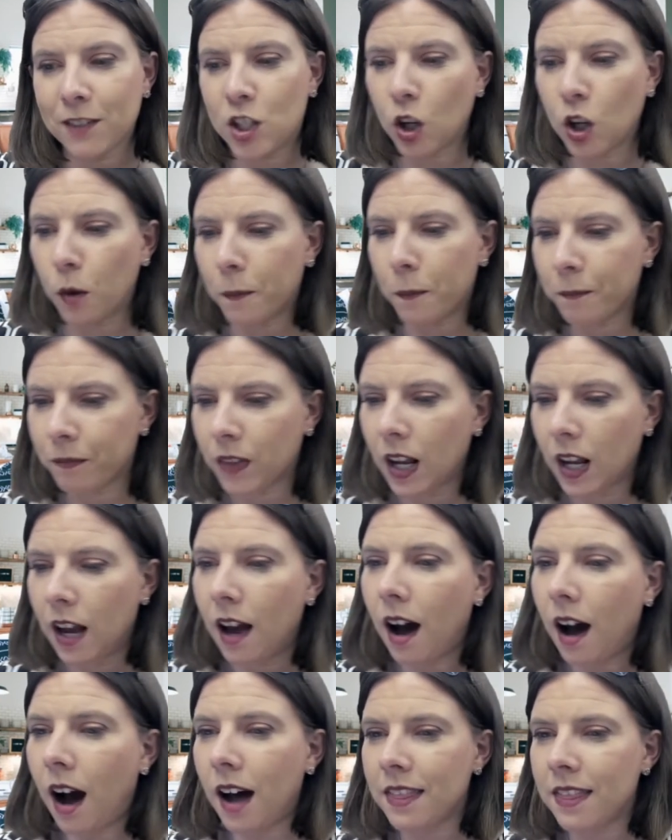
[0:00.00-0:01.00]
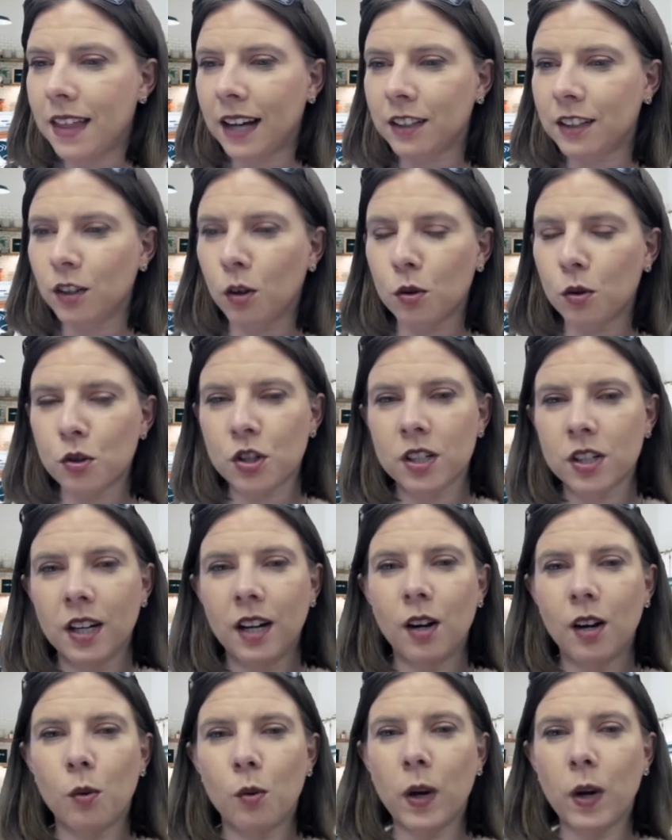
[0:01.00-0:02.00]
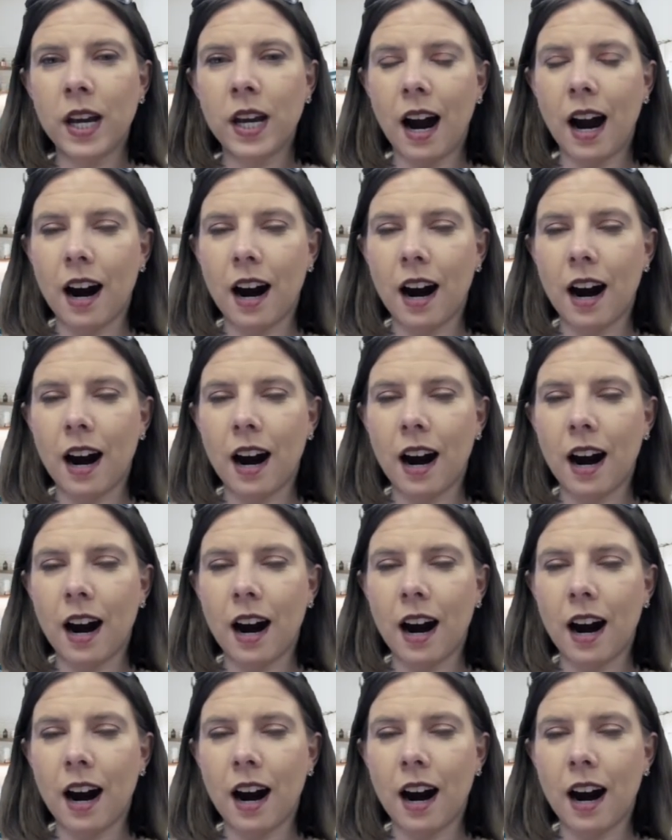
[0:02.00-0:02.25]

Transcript: So, on that note, we